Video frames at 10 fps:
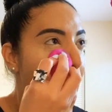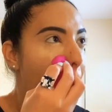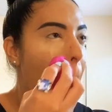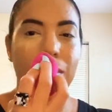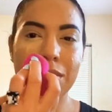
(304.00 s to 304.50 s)

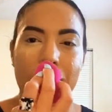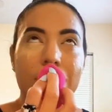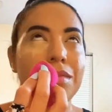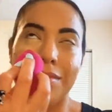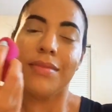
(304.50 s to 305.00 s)
And again, it
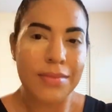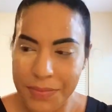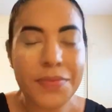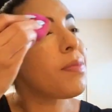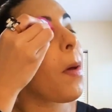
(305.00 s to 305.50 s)
helps
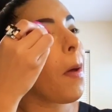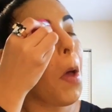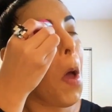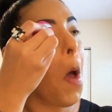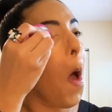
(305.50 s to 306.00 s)

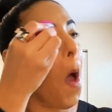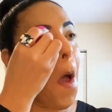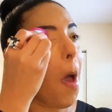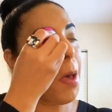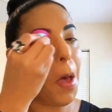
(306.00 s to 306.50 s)

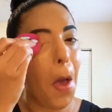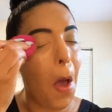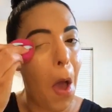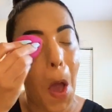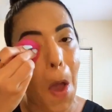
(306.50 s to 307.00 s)
give
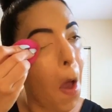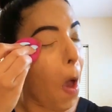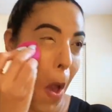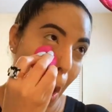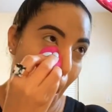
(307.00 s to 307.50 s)
me a more
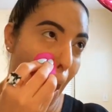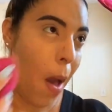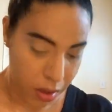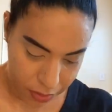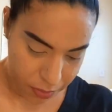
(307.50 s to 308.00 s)

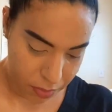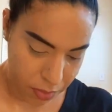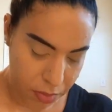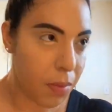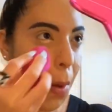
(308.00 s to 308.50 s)
highlighted look.
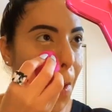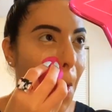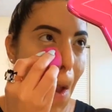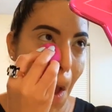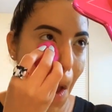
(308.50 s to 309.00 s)

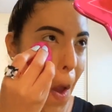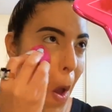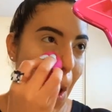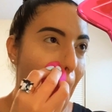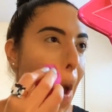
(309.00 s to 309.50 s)
And if you
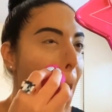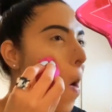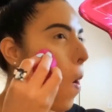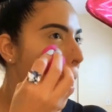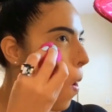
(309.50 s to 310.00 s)
saw, the
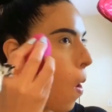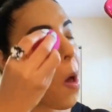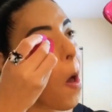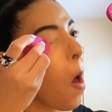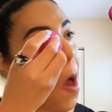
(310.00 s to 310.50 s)
smell of
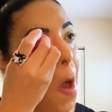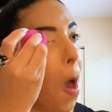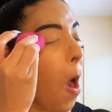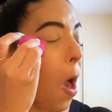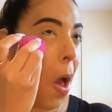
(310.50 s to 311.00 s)
that
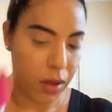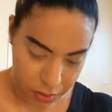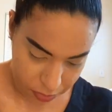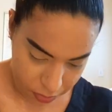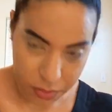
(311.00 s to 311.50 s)
powder is
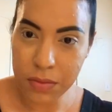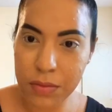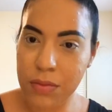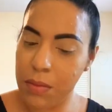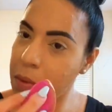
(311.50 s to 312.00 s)
so good. It
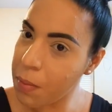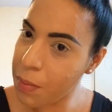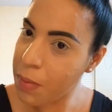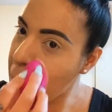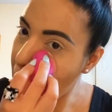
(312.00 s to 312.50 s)
smells
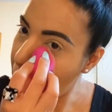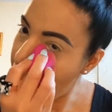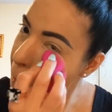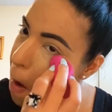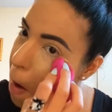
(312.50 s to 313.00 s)
like
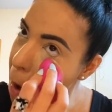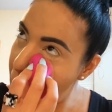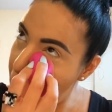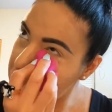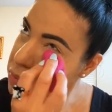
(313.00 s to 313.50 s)

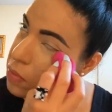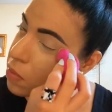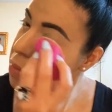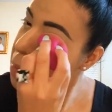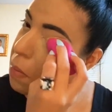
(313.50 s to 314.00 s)
fruit
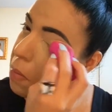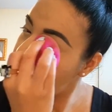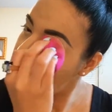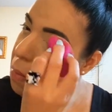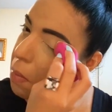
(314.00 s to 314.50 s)
punch or
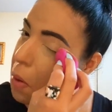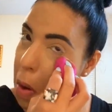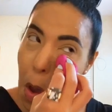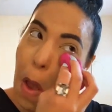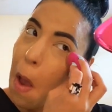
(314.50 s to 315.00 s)
something. I don't
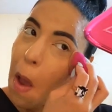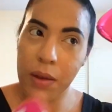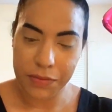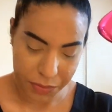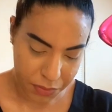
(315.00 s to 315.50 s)
know, it smells
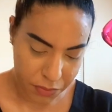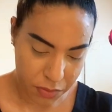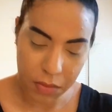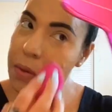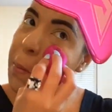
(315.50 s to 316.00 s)
so
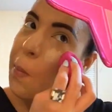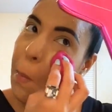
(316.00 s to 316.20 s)
good.